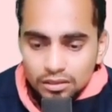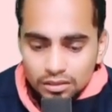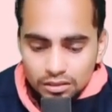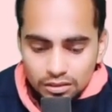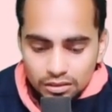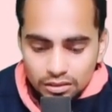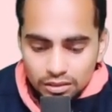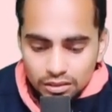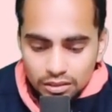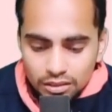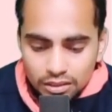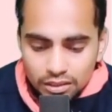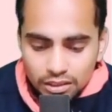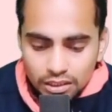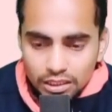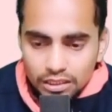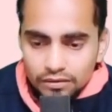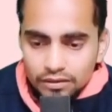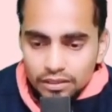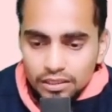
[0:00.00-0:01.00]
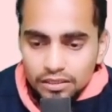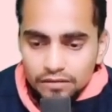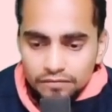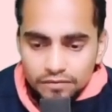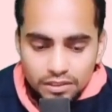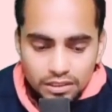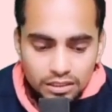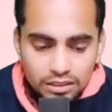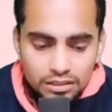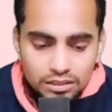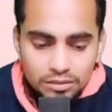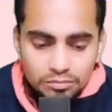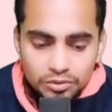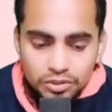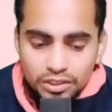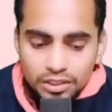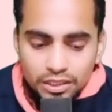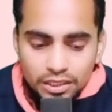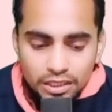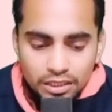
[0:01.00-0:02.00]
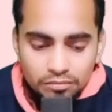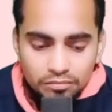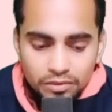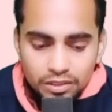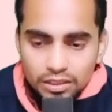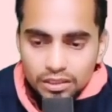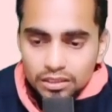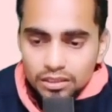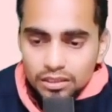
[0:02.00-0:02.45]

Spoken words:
and then I will give the exception name, and